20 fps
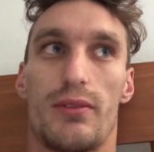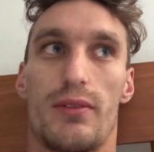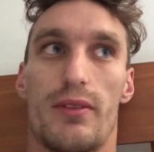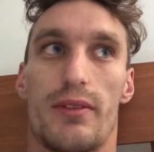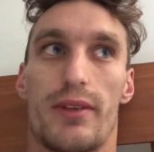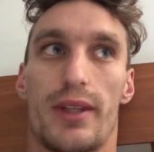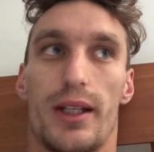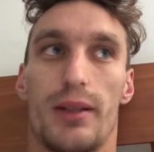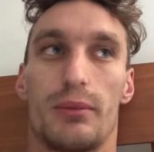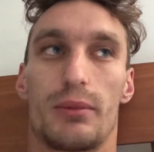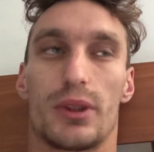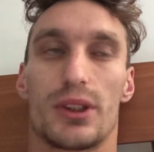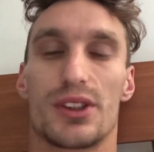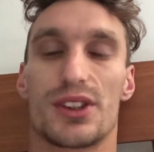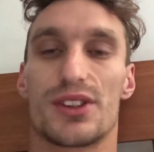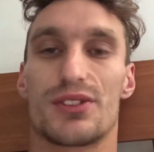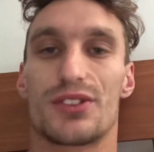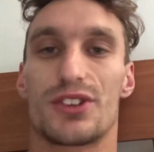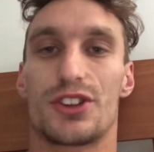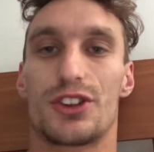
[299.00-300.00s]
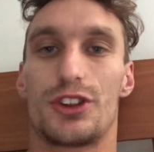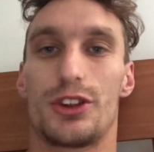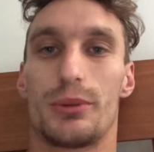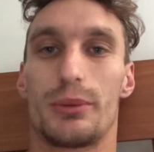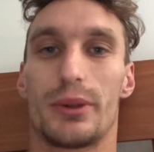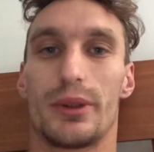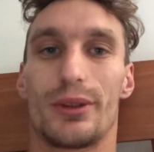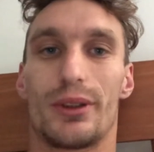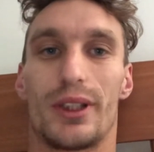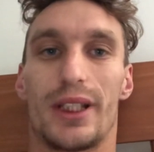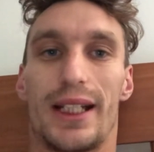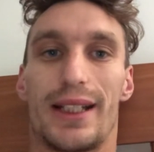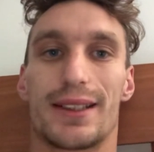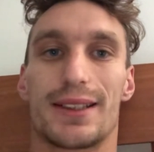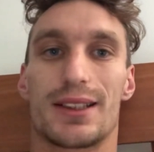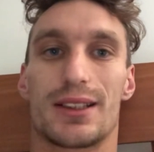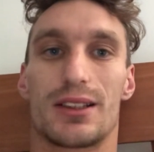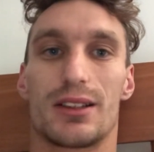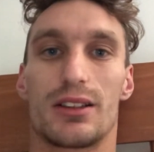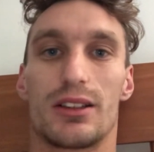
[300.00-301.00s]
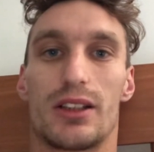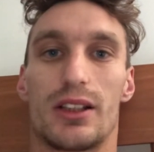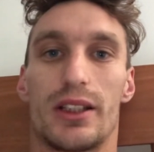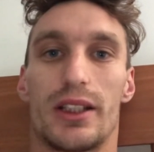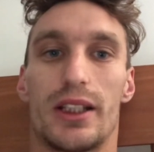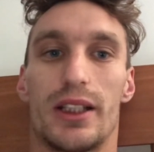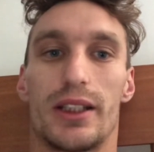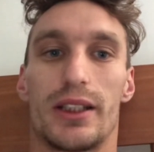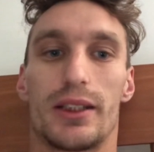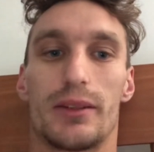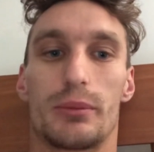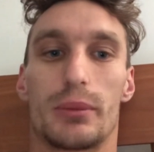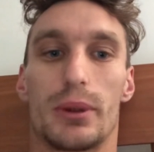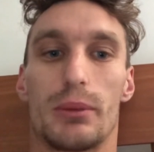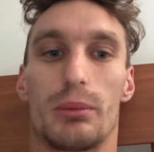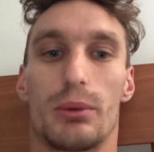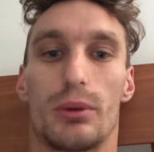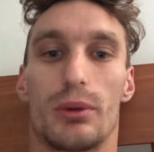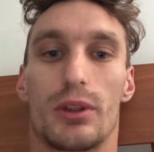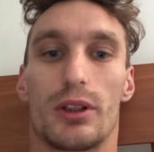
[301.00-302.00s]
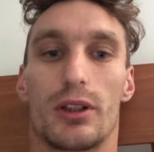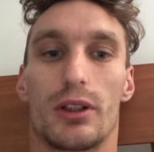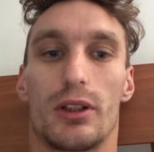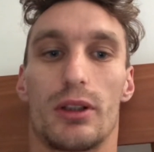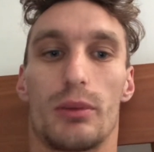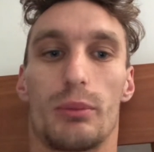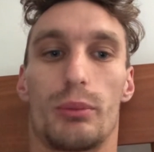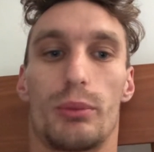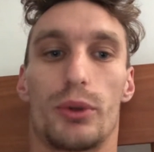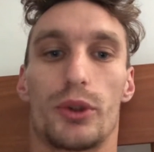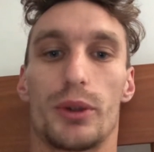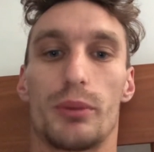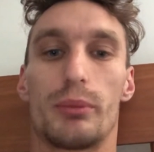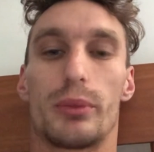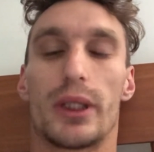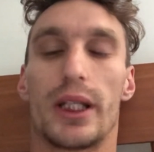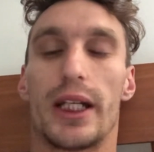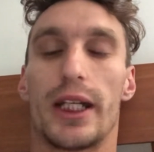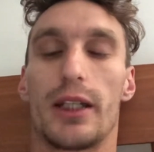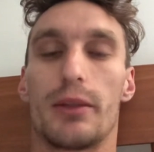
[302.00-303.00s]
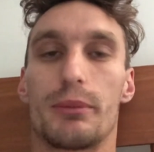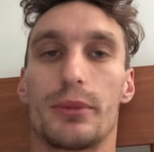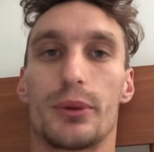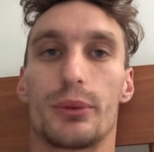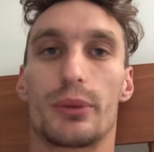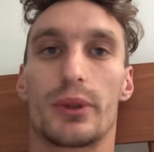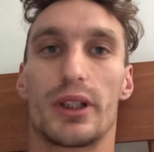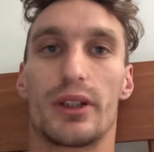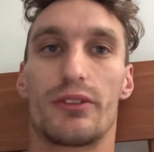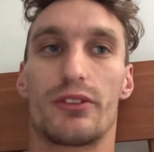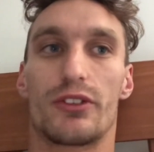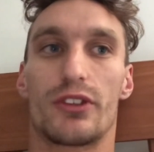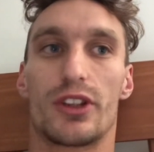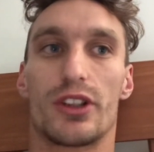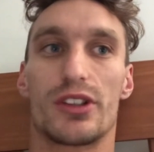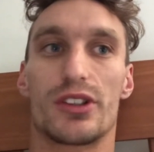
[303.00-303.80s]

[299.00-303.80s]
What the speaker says: that because of a stupid little accident like that people have got to point blame and whatever